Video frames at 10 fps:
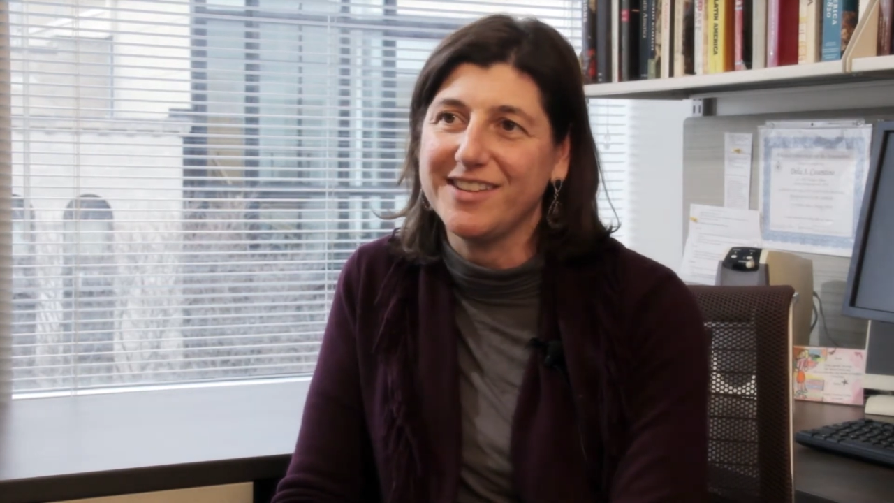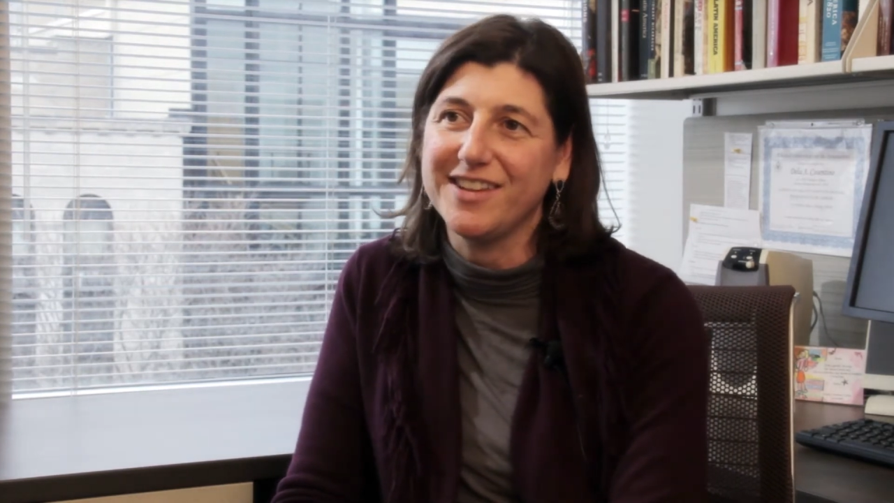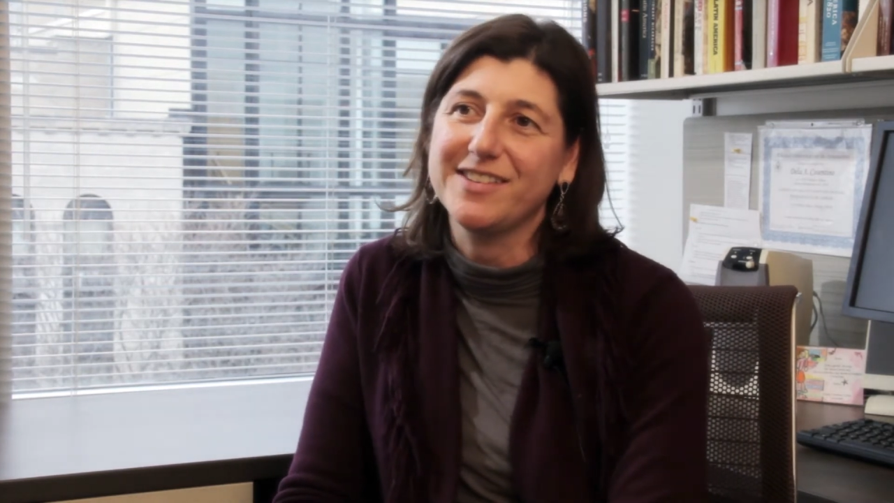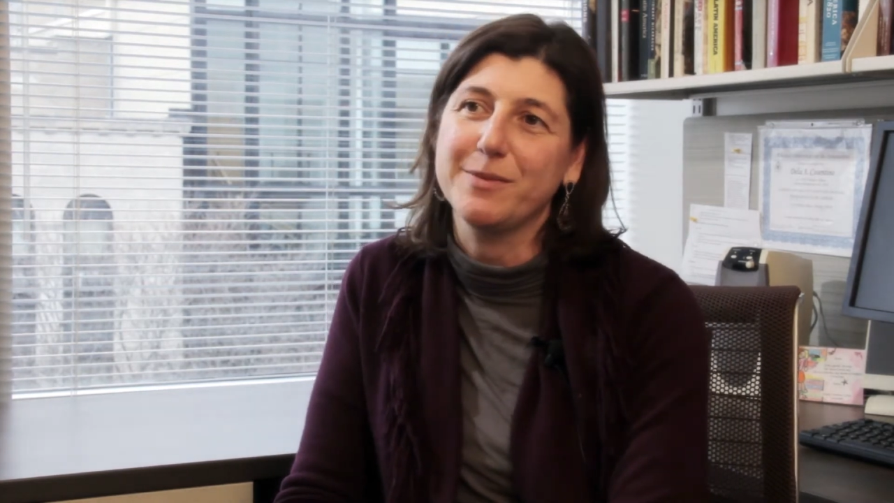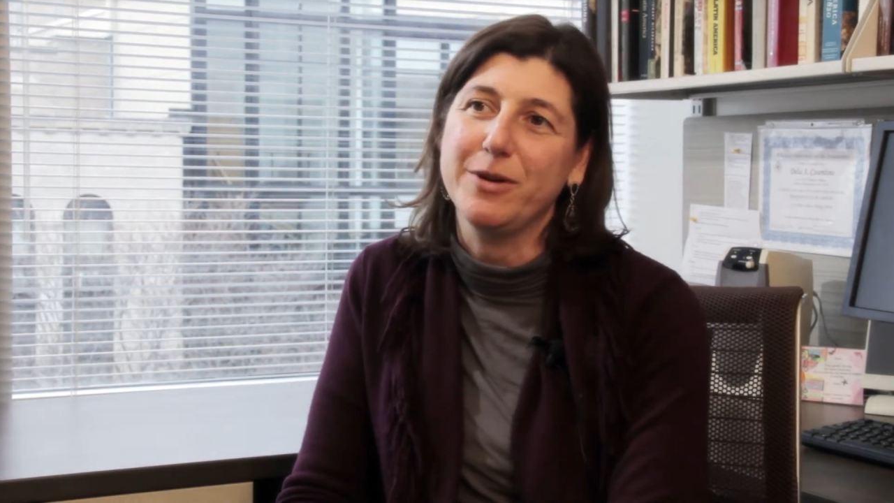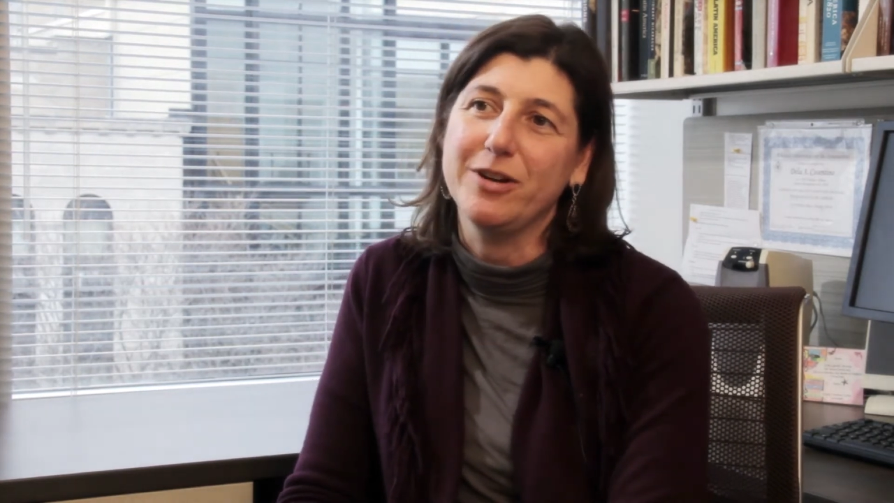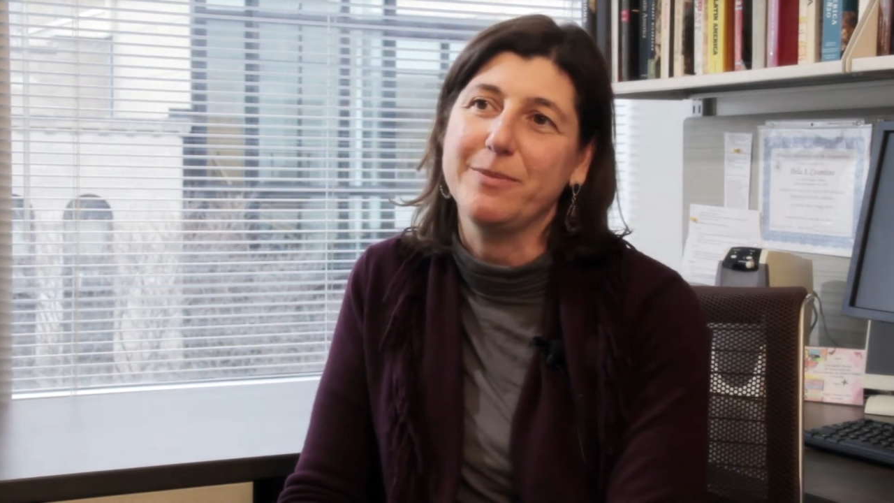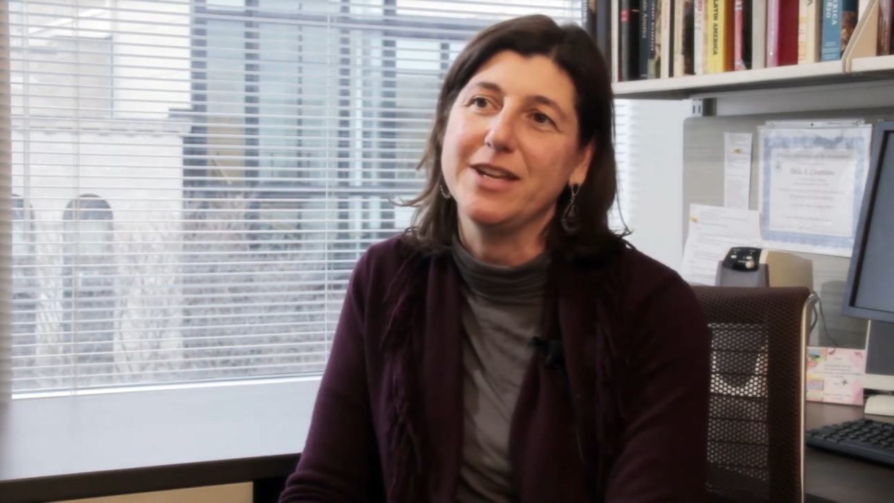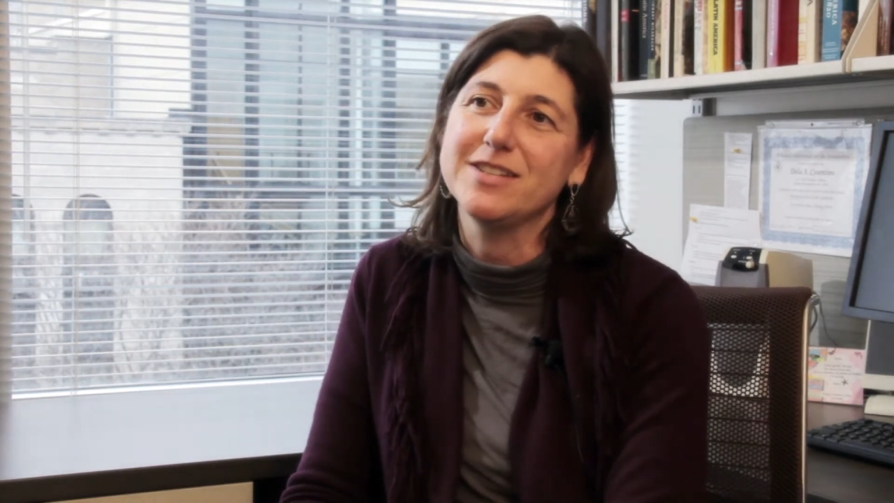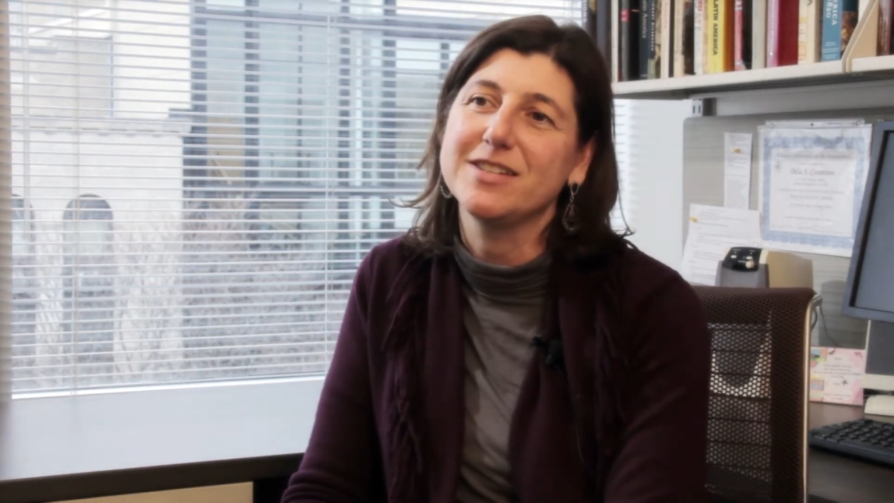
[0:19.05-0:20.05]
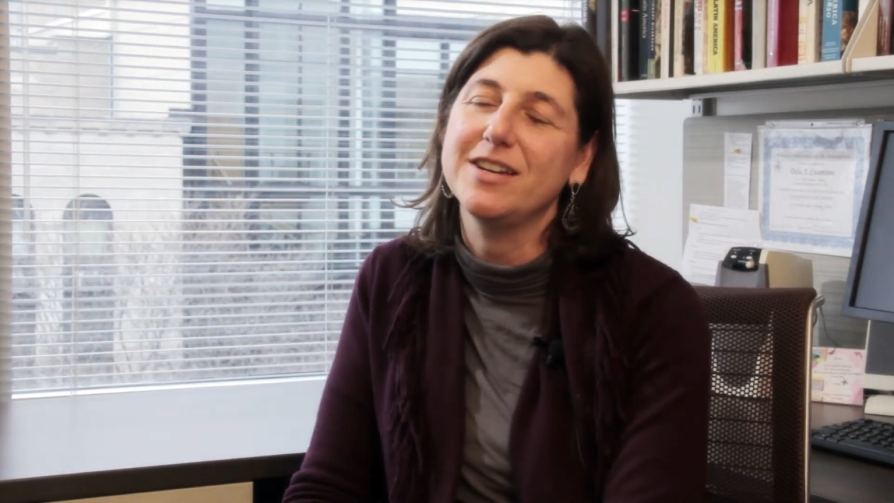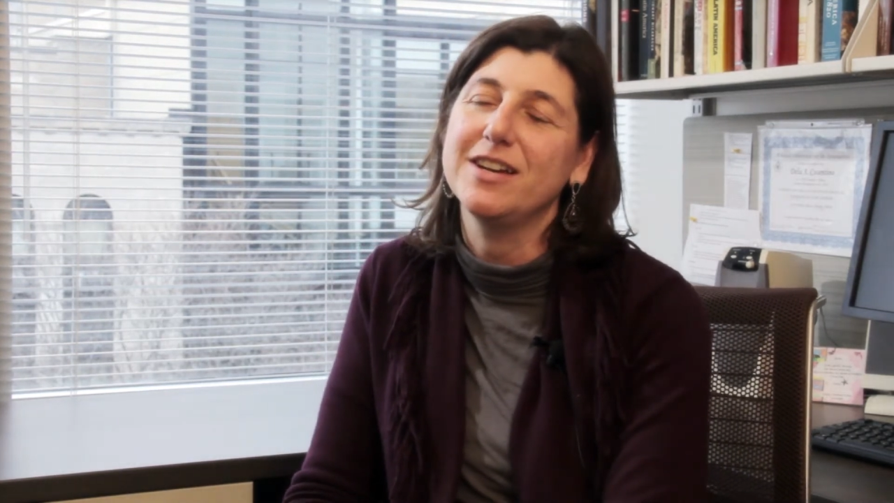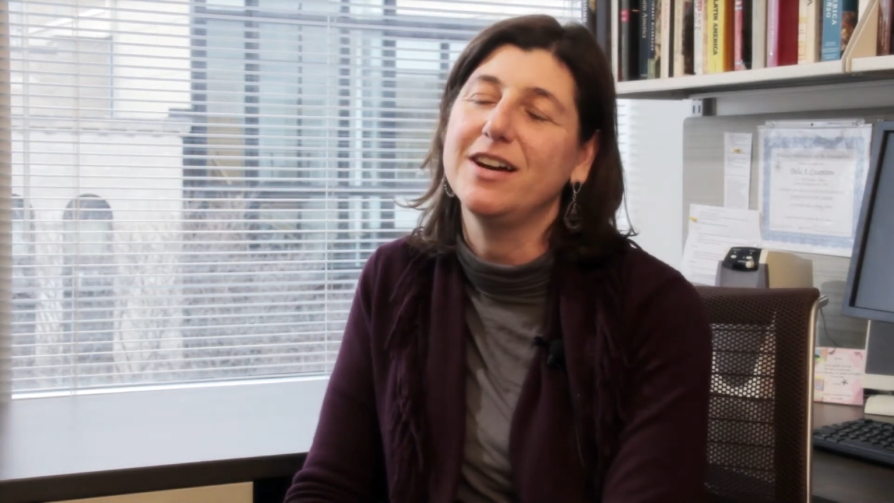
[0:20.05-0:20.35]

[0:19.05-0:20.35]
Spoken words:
in this department,